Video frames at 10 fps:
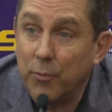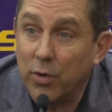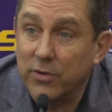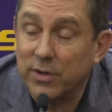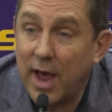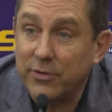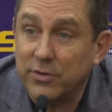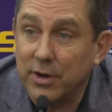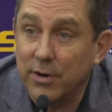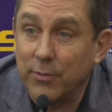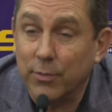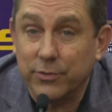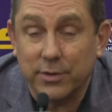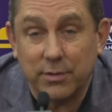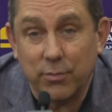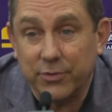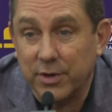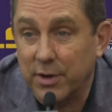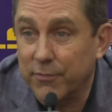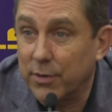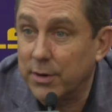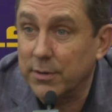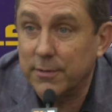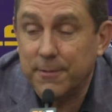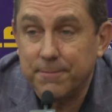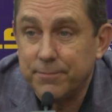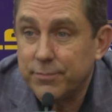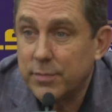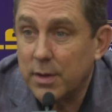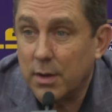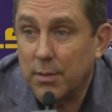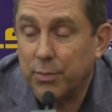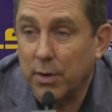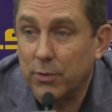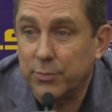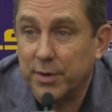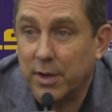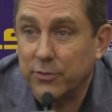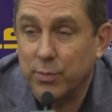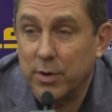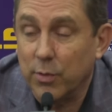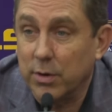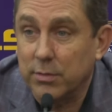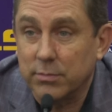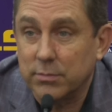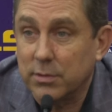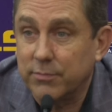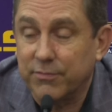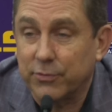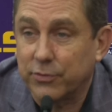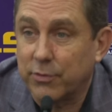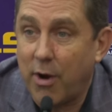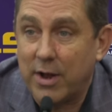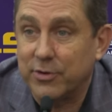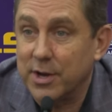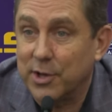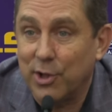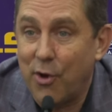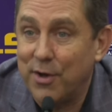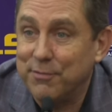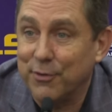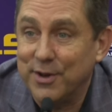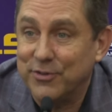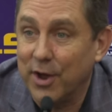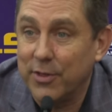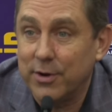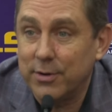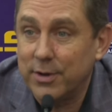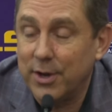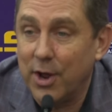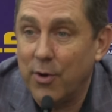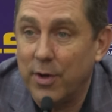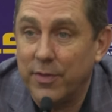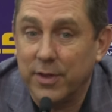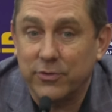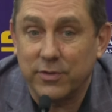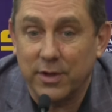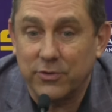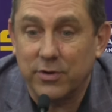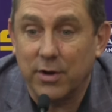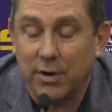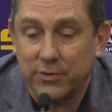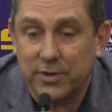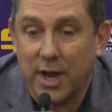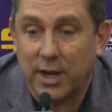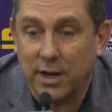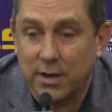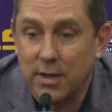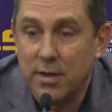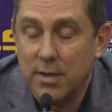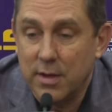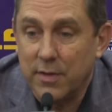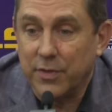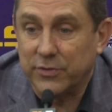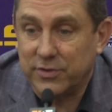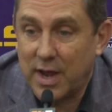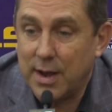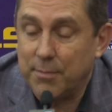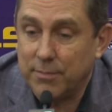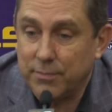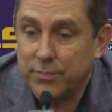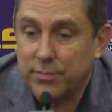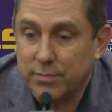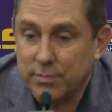whereas last year was a different approach because we were scratching and clawing for each other, you know. And this year it's taken the same